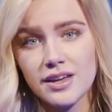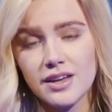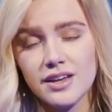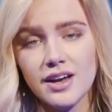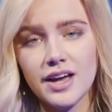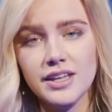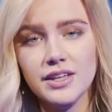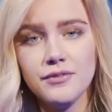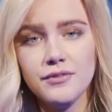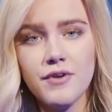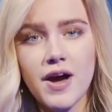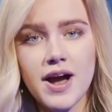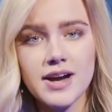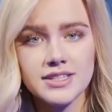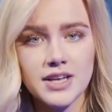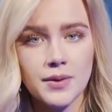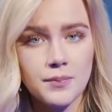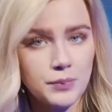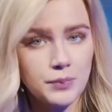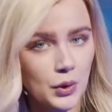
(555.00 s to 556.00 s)
And the fact
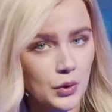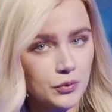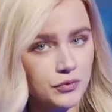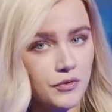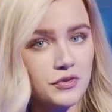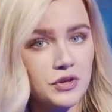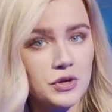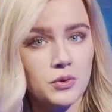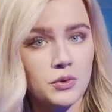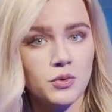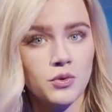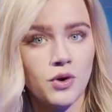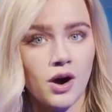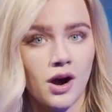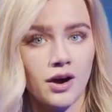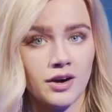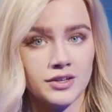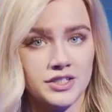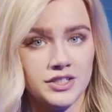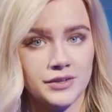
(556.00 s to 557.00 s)
that both of you
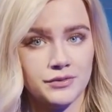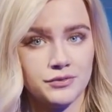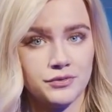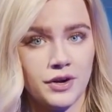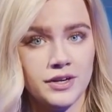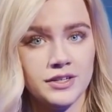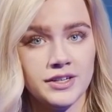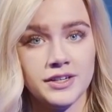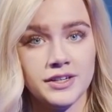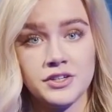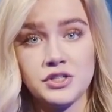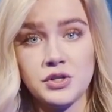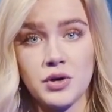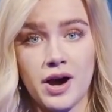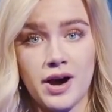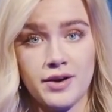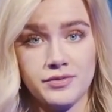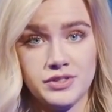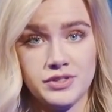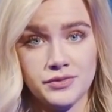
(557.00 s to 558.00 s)
are different and that you
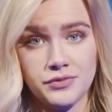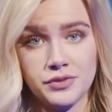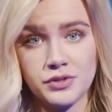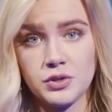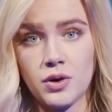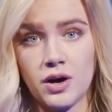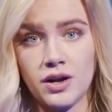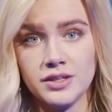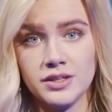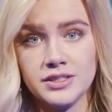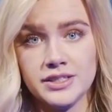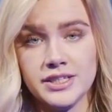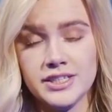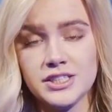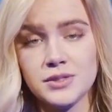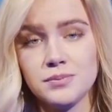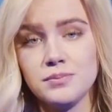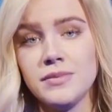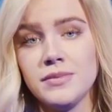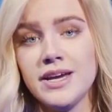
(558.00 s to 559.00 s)
have different
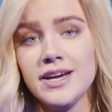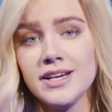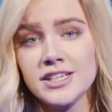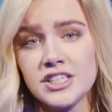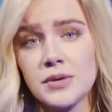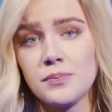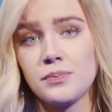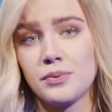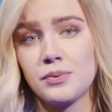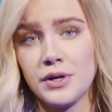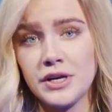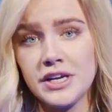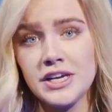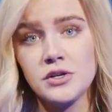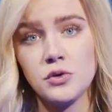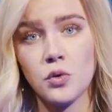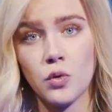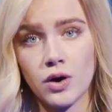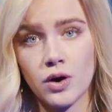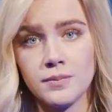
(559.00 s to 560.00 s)
qualities makes it pretty
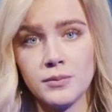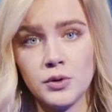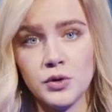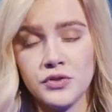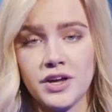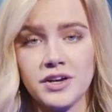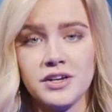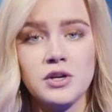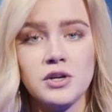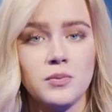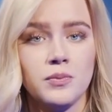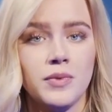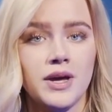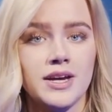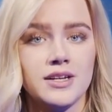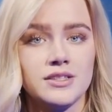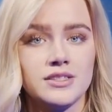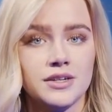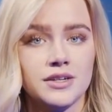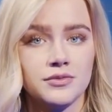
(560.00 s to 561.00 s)
normal that you
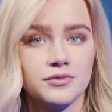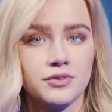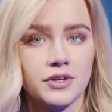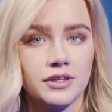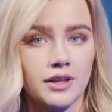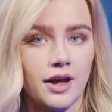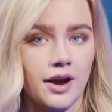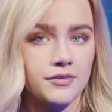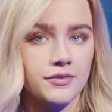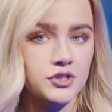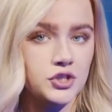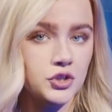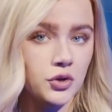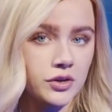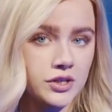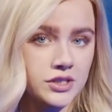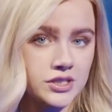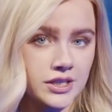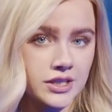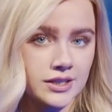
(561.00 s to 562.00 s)
make different life
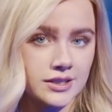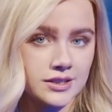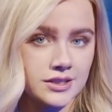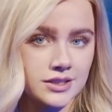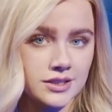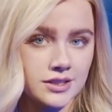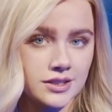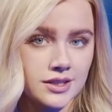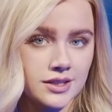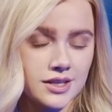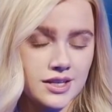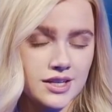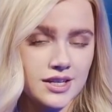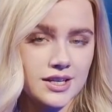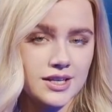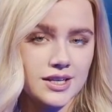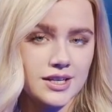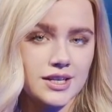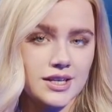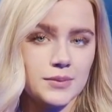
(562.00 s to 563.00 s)
choices.
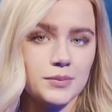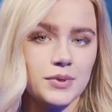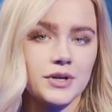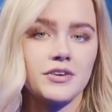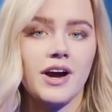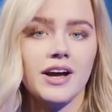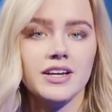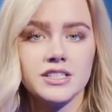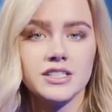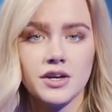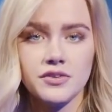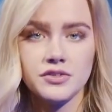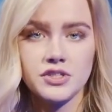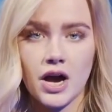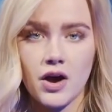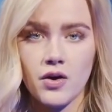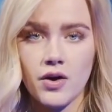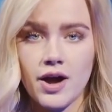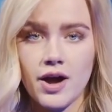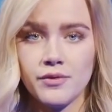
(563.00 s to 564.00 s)
Progressives,
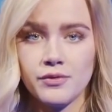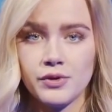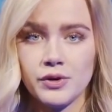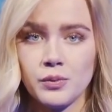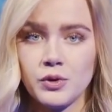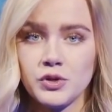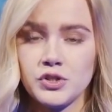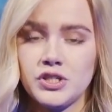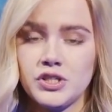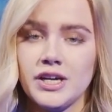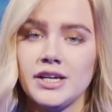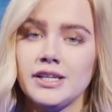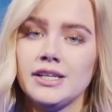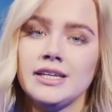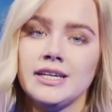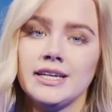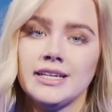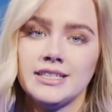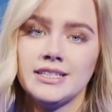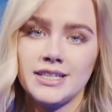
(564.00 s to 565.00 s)
however, will say
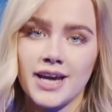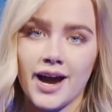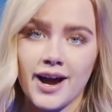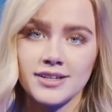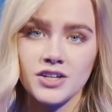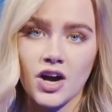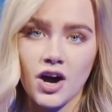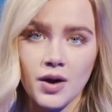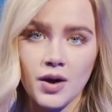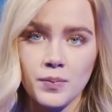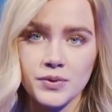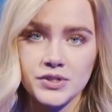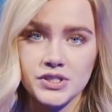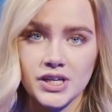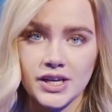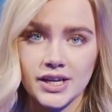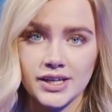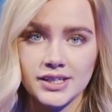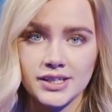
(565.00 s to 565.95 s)
the exact opposite.